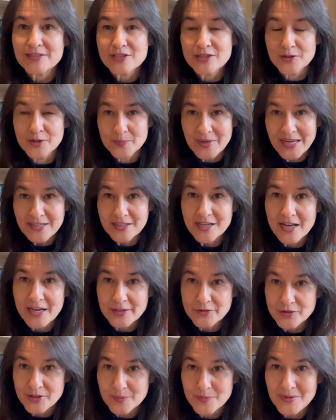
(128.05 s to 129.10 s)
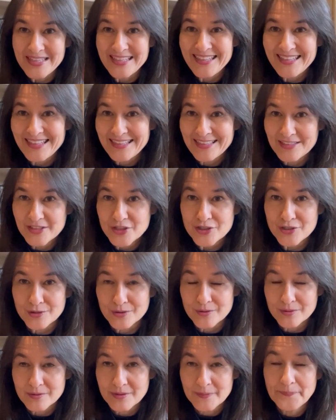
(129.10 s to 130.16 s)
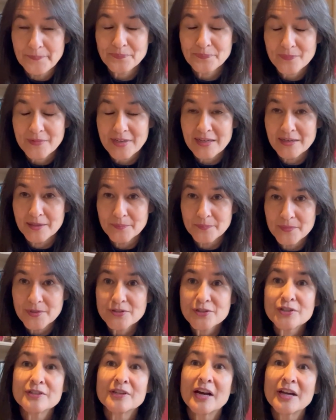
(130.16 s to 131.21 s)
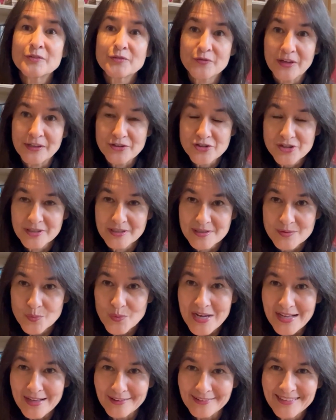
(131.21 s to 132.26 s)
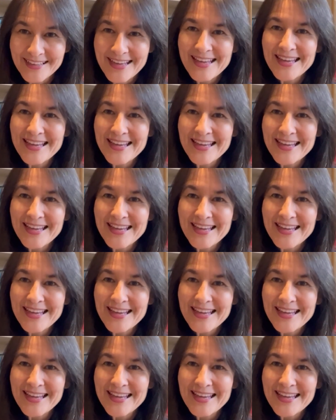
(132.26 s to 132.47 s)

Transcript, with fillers: So the mitochondria begin to, um, to not function as well.